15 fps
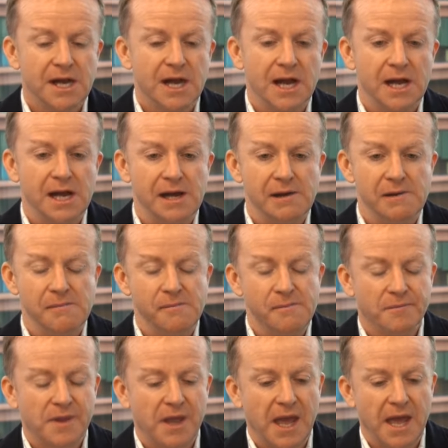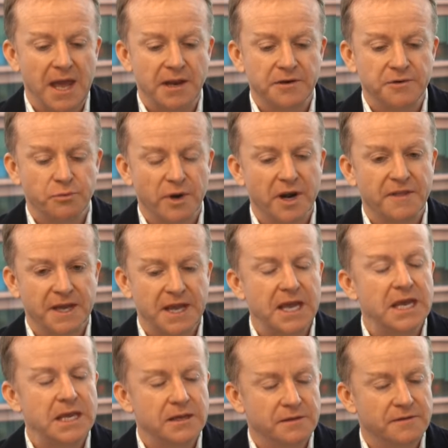And one of the
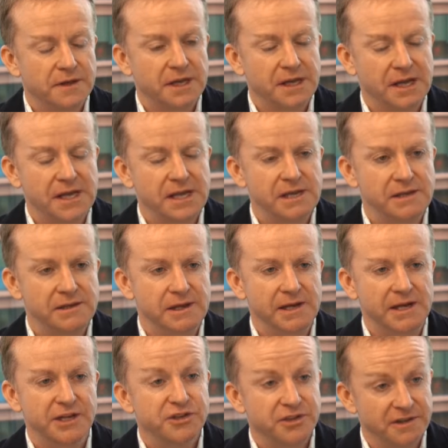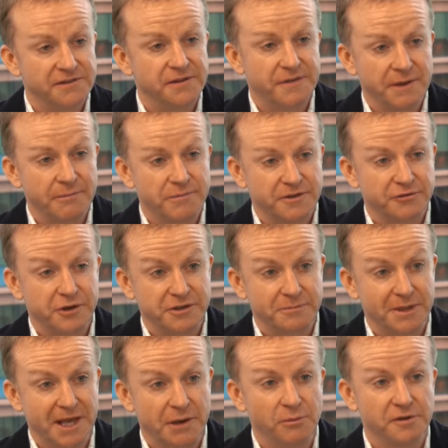key initiatives of that strategic
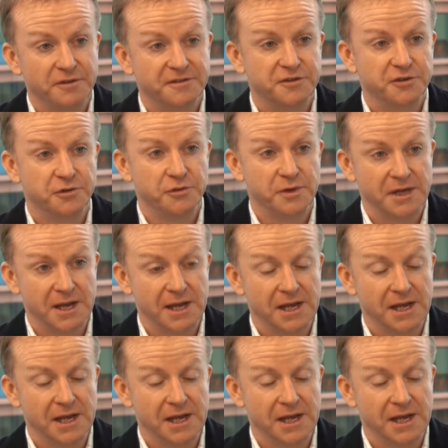plan was to